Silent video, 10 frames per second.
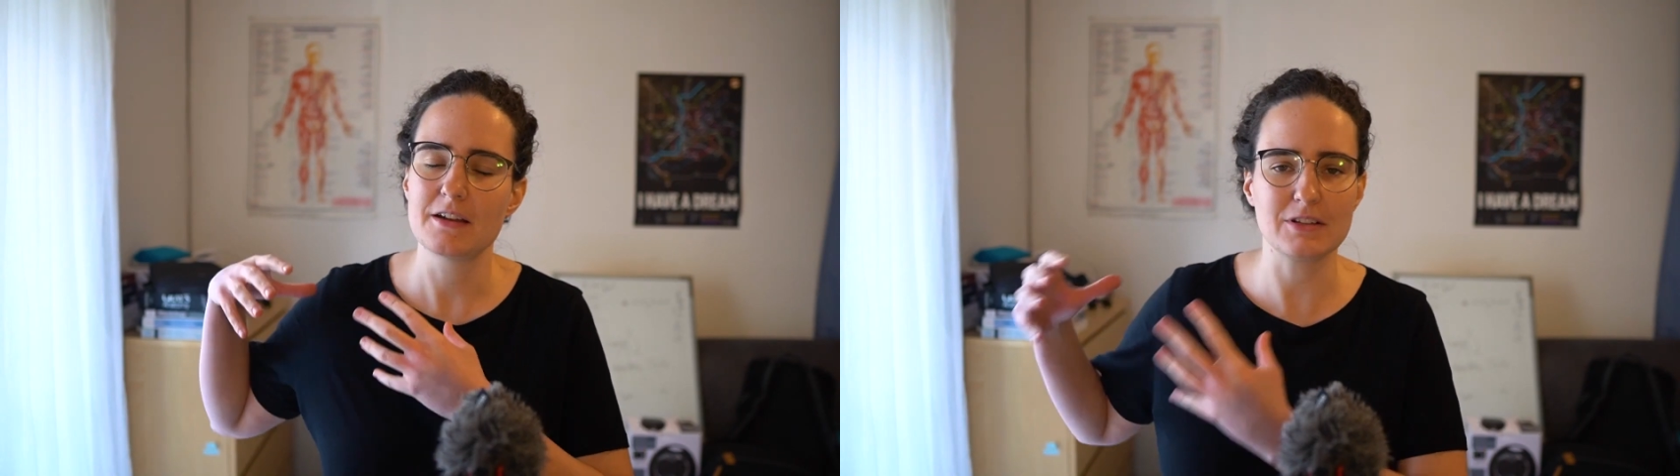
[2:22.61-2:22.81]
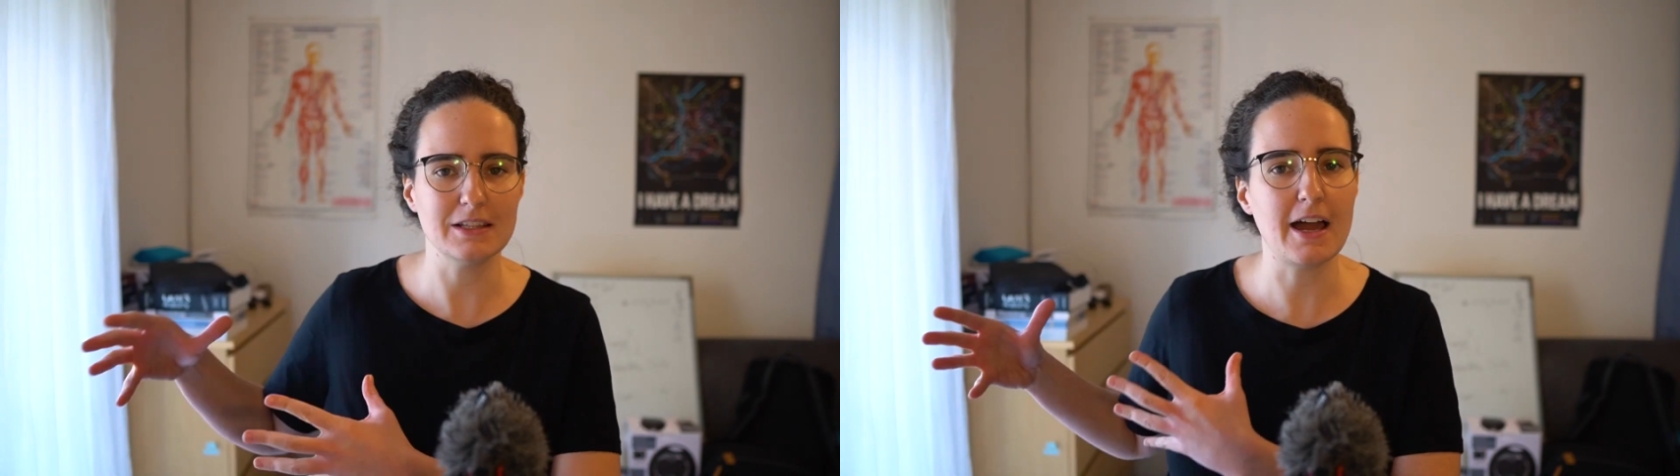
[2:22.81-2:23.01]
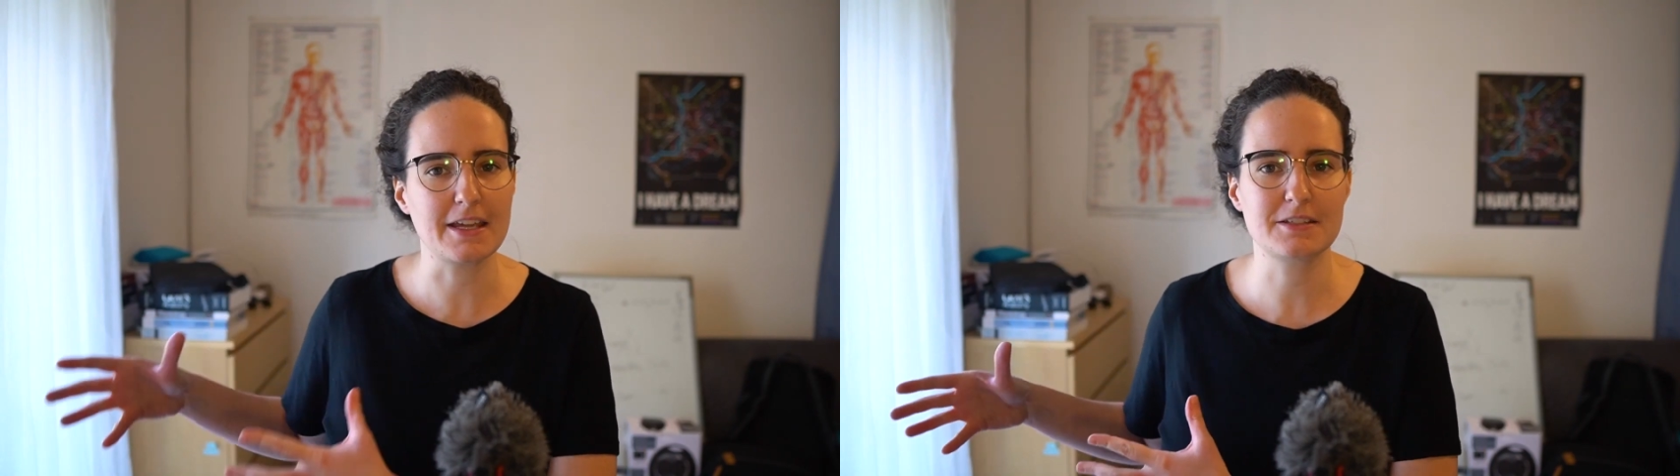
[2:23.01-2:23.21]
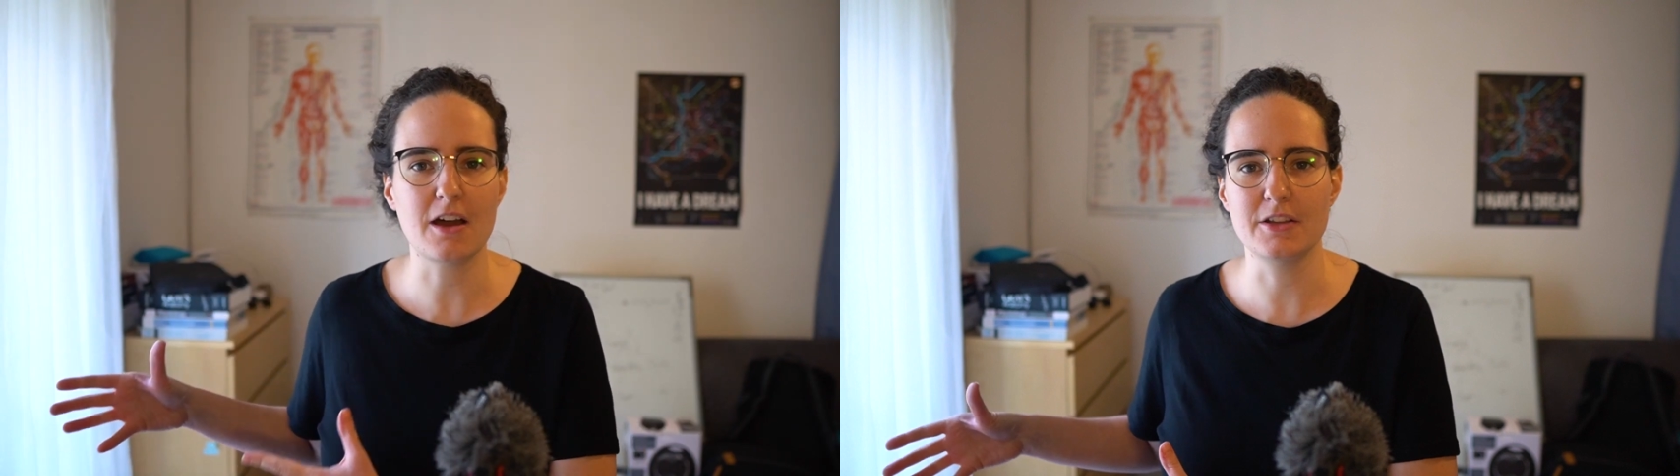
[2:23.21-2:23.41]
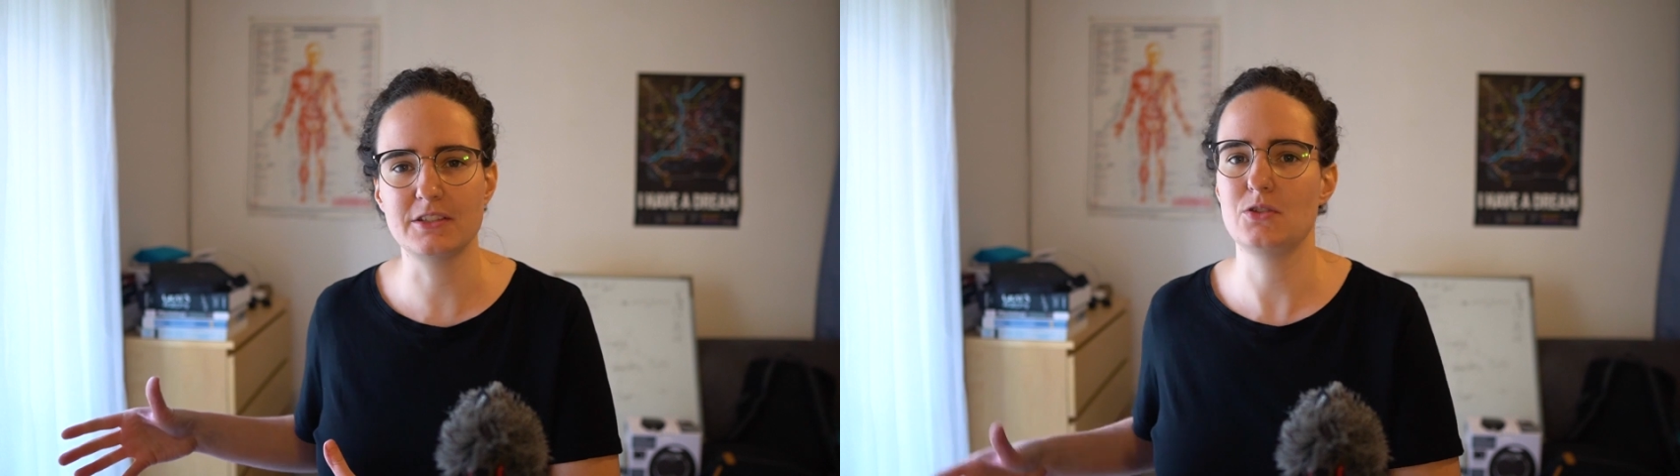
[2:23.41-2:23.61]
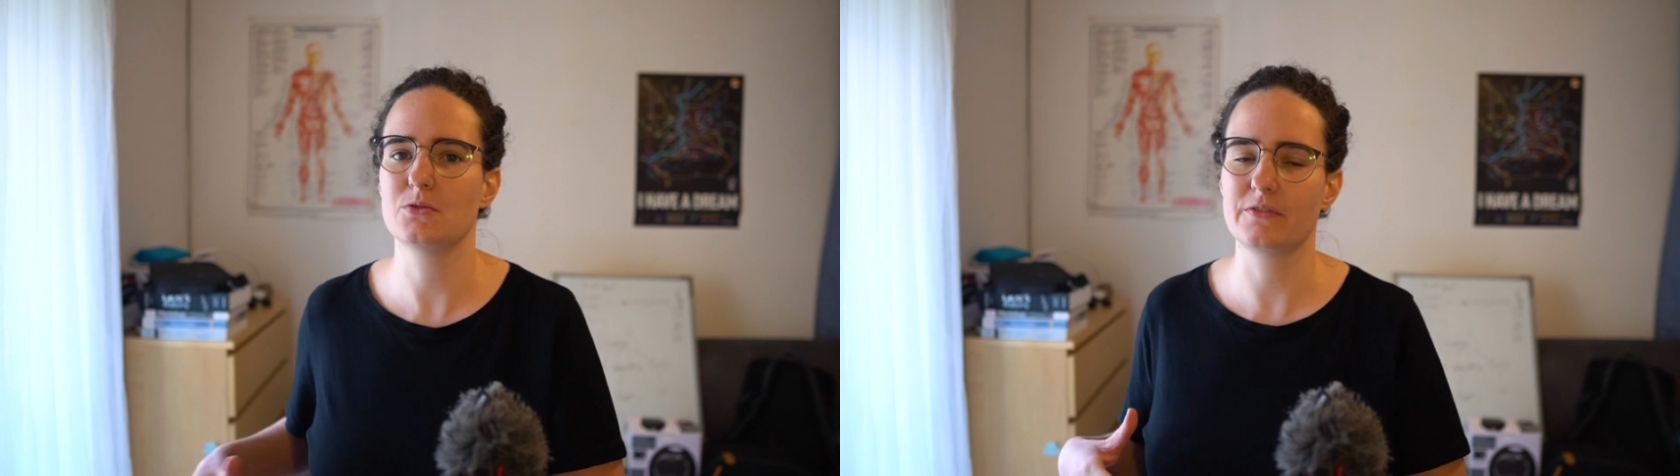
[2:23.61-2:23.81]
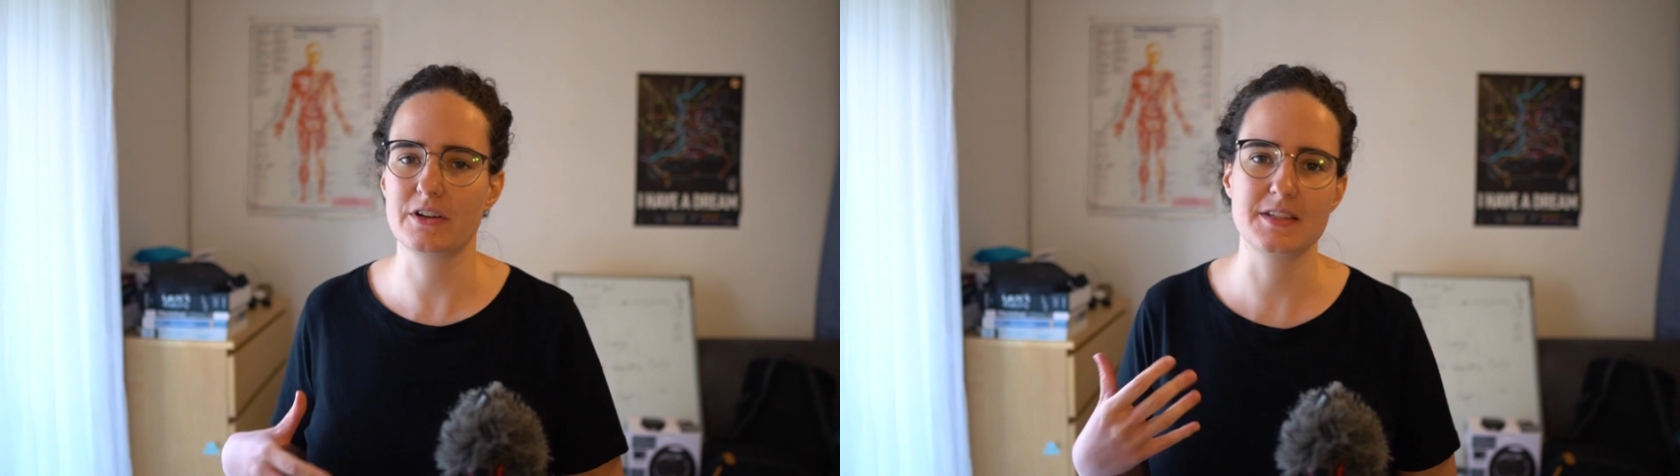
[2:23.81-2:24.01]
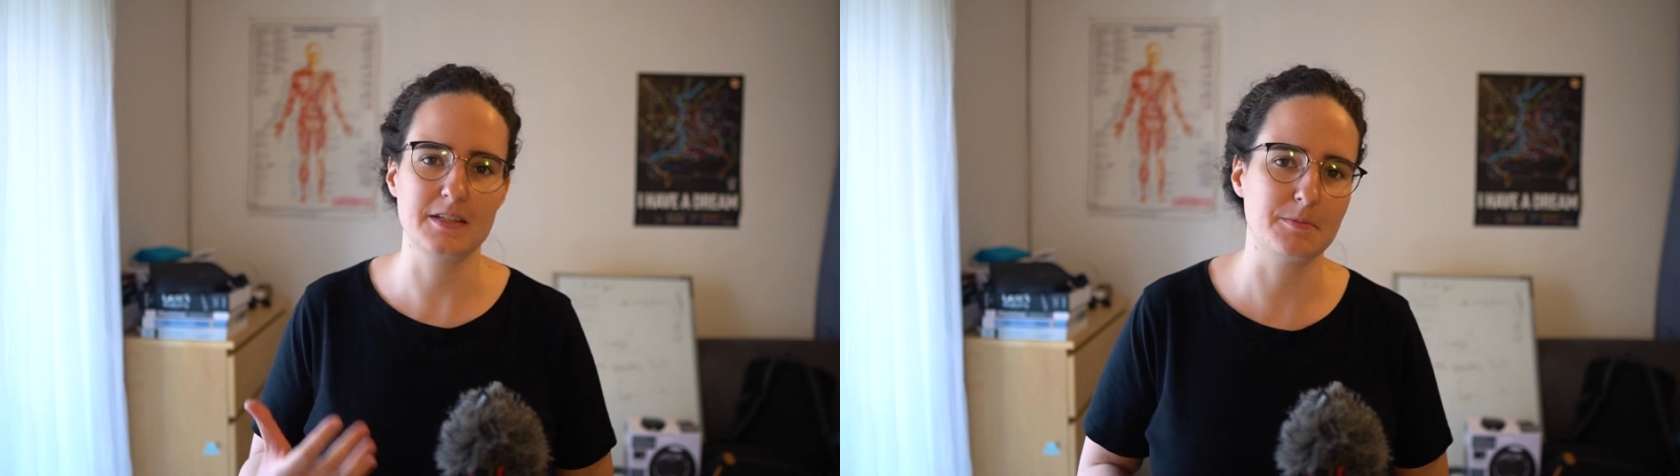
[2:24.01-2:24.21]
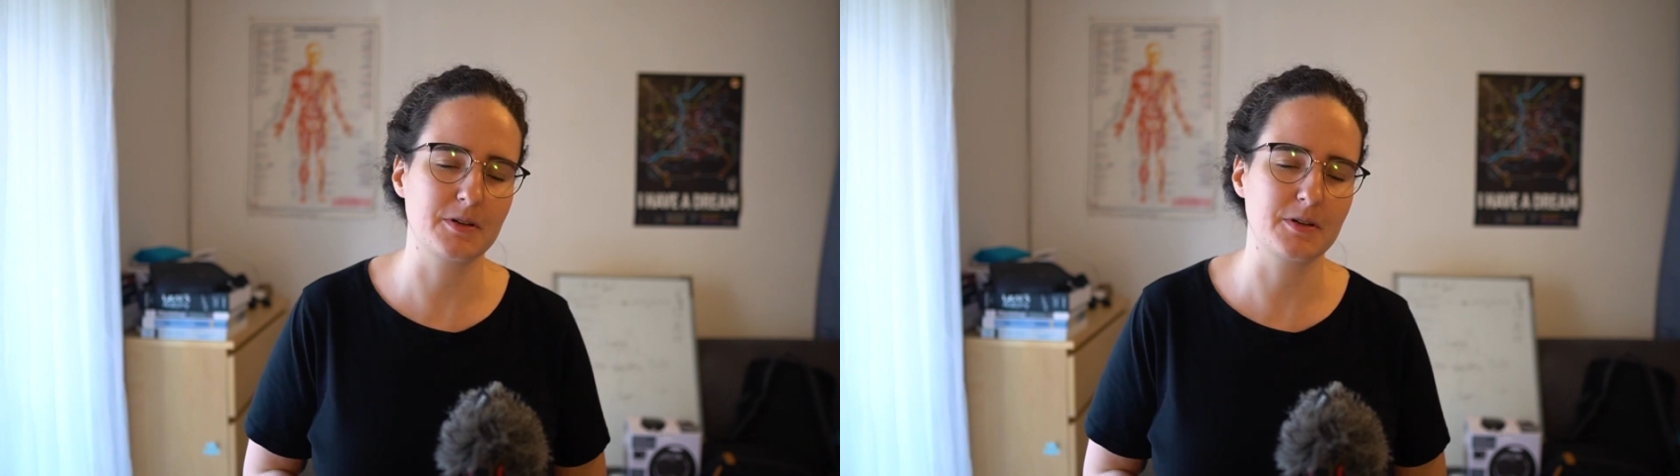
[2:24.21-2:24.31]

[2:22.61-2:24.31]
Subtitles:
reliant on the university